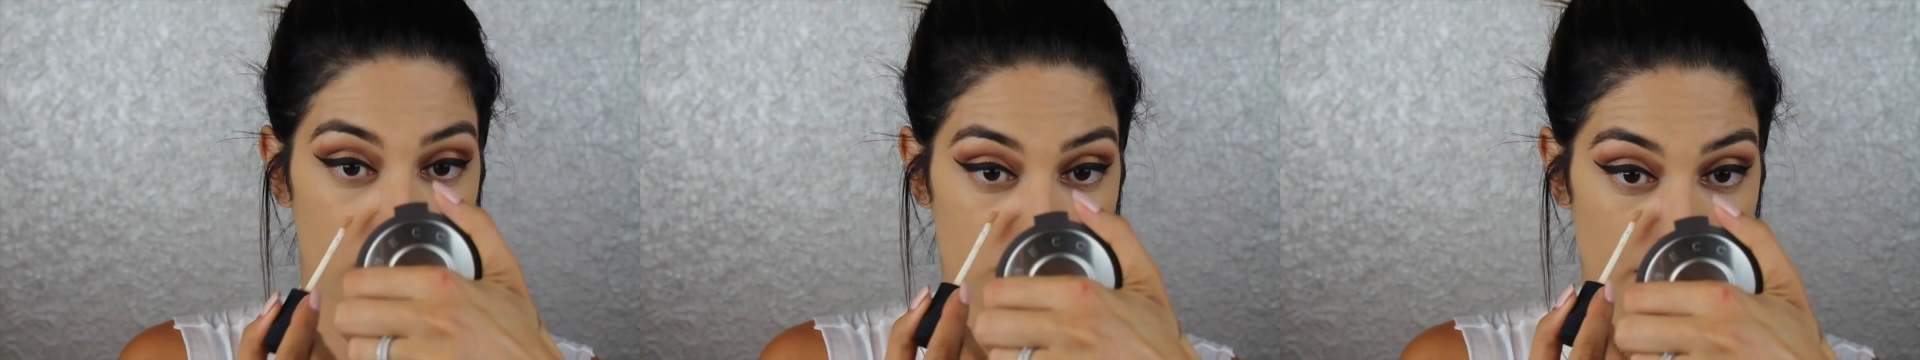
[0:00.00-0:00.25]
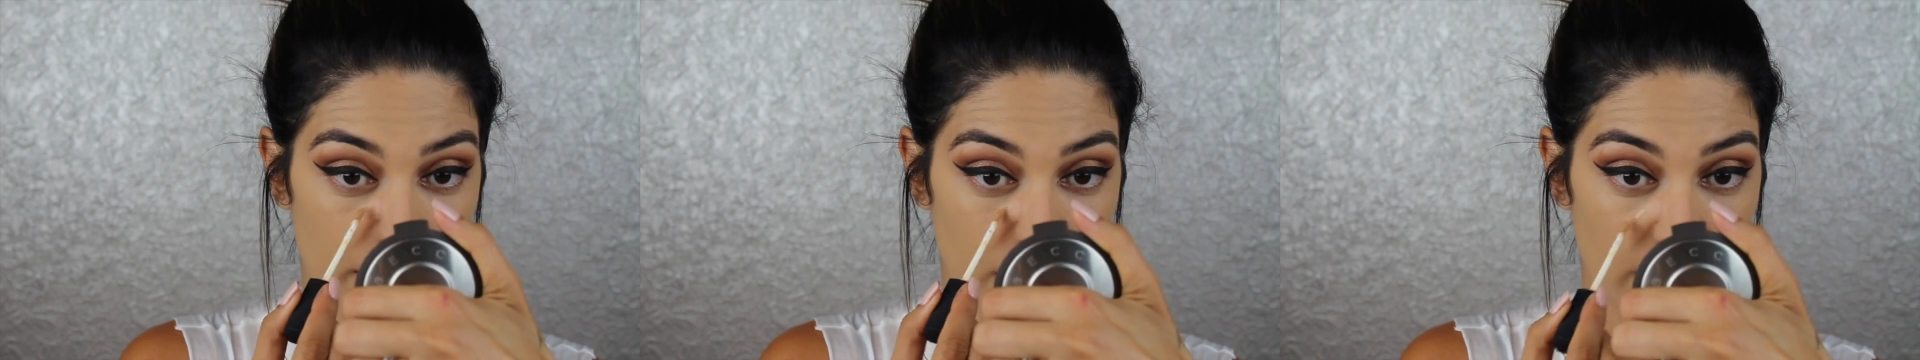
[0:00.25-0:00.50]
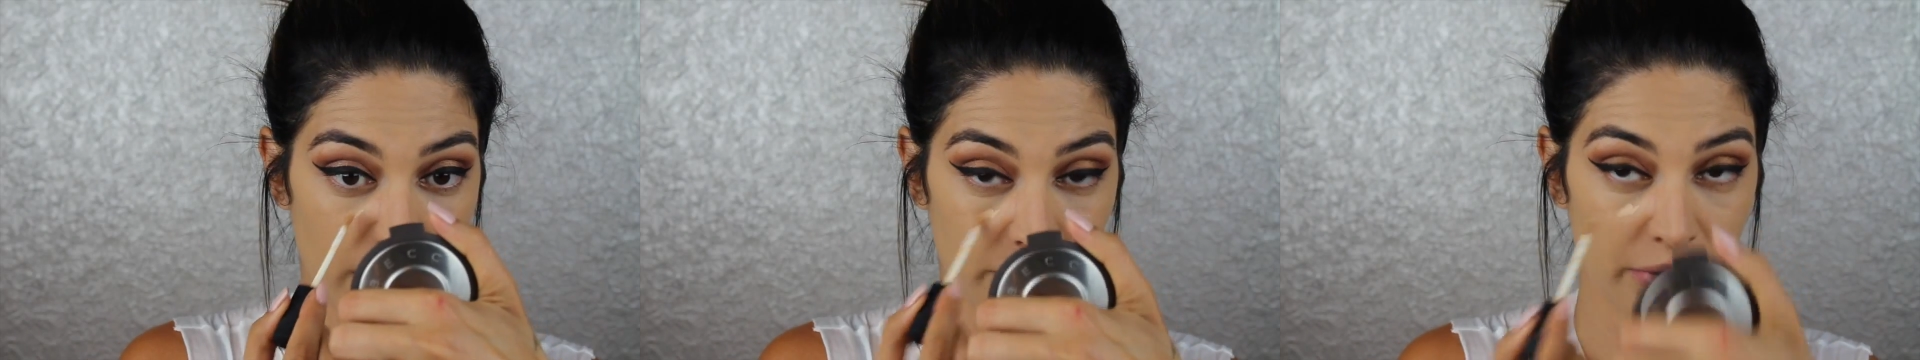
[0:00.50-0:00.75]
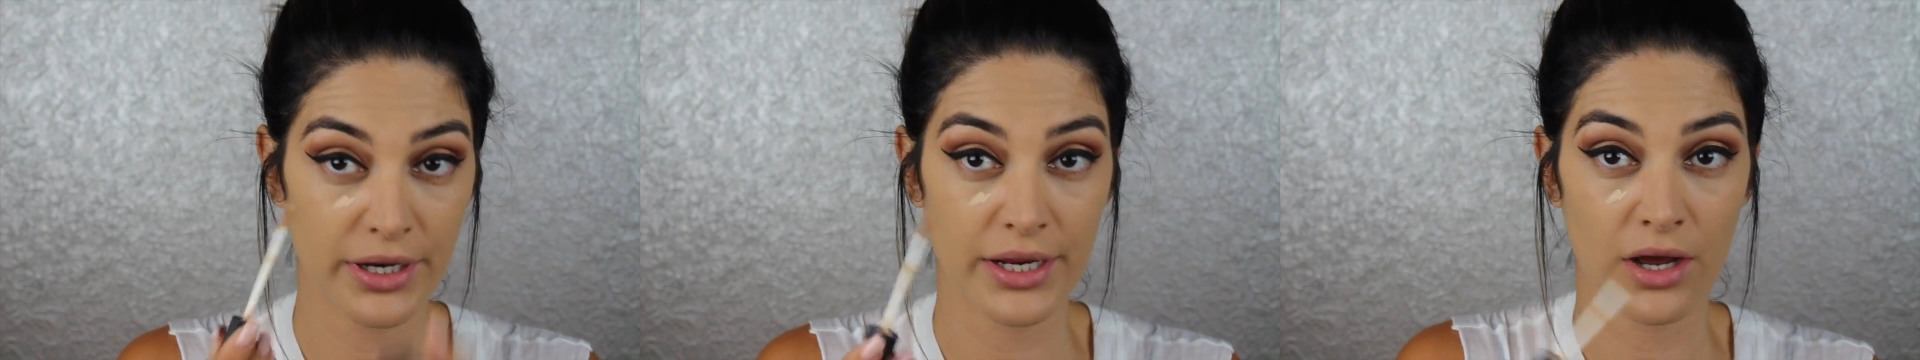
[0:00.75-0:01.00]
Just going to go ahead
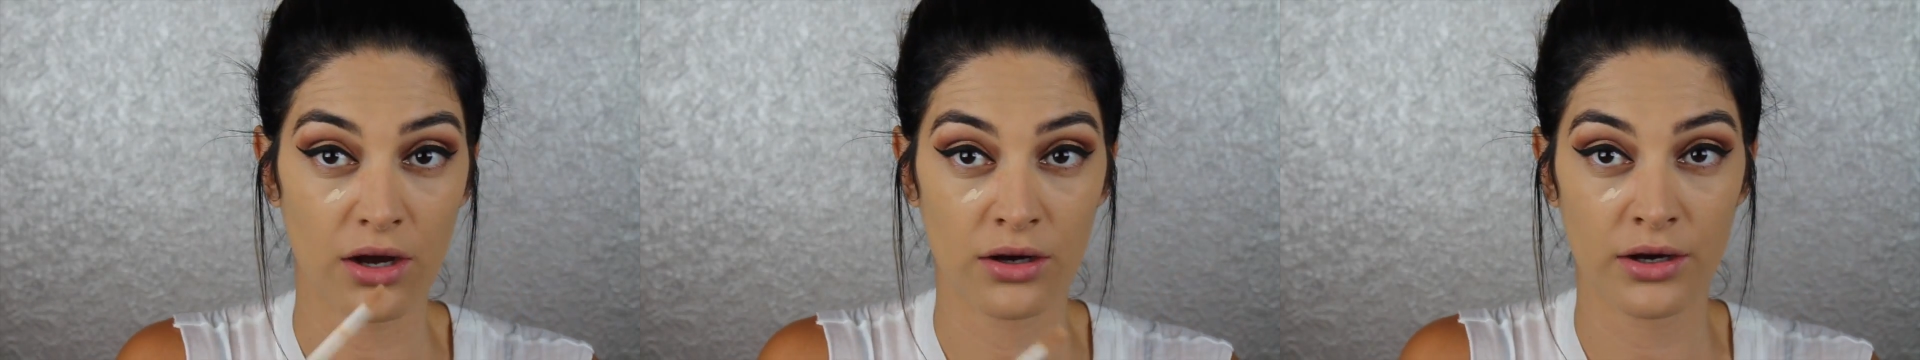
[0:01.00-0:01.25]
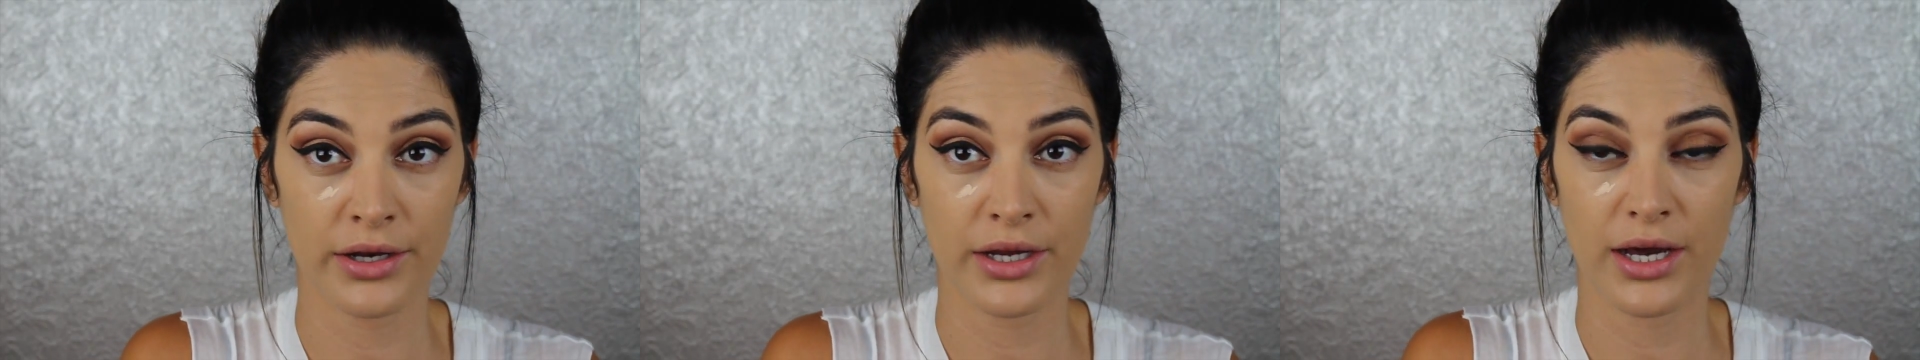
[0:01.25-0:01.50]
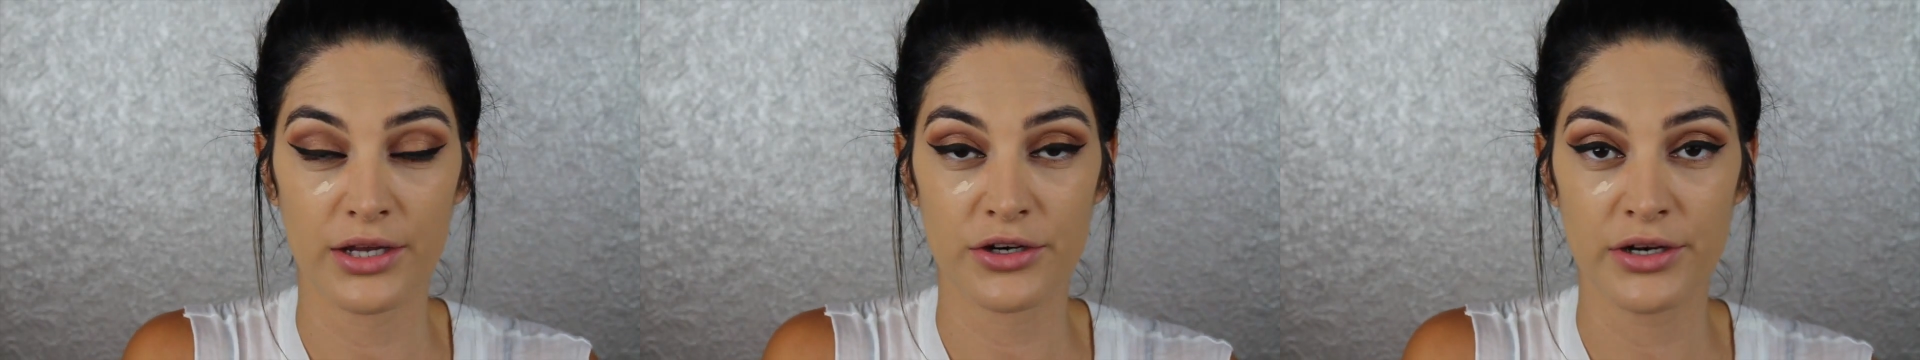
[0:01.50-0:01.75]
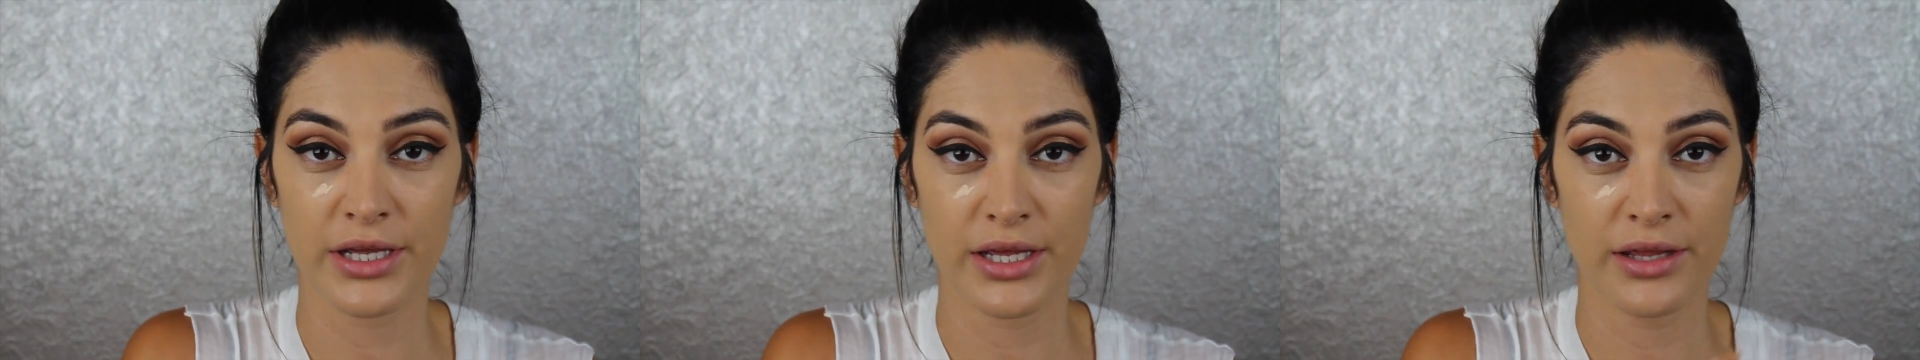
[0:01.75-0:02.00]
and put it on
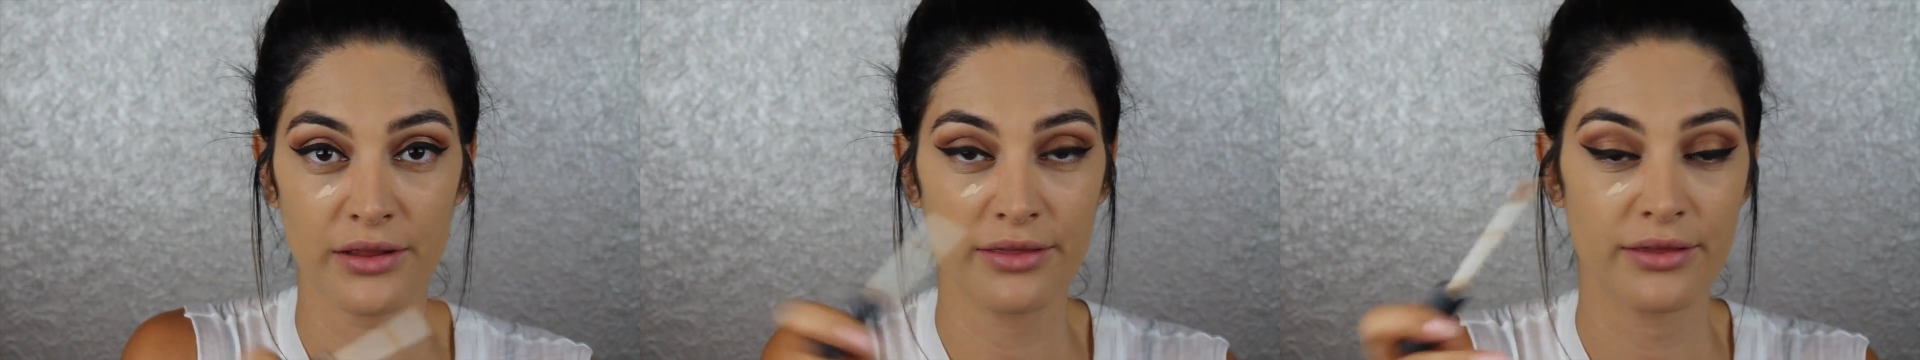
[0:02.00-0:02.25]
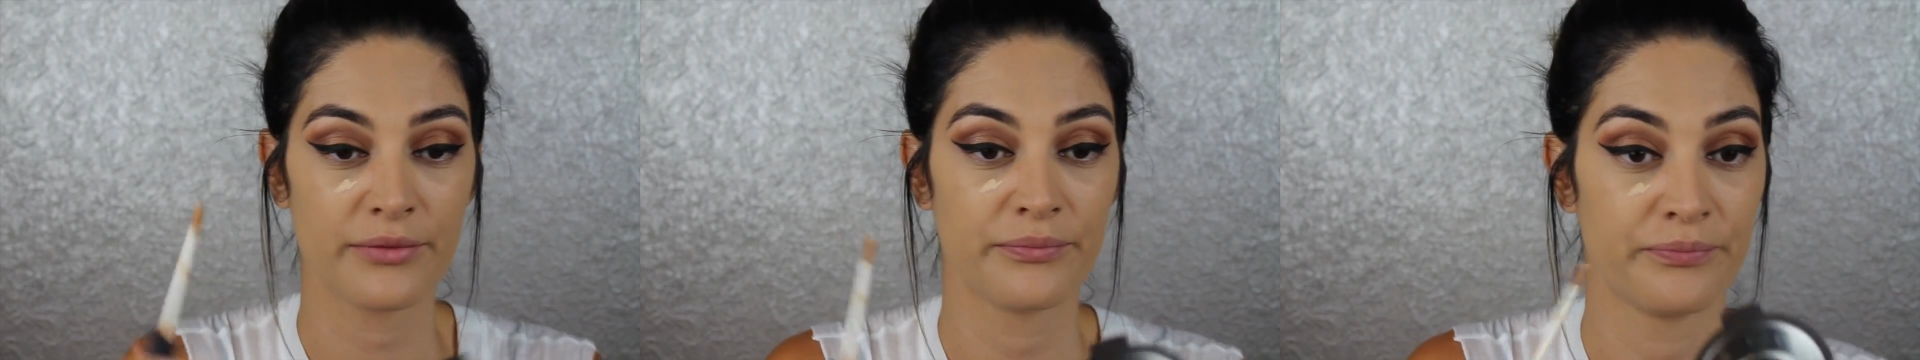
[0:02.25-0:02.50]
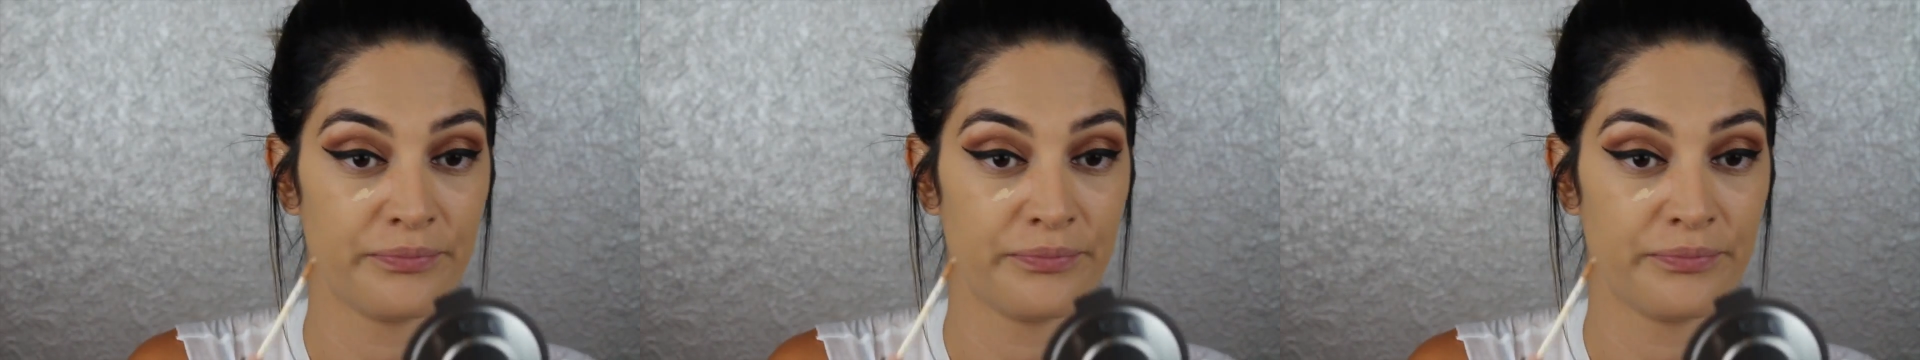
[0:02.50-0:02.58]
underneath.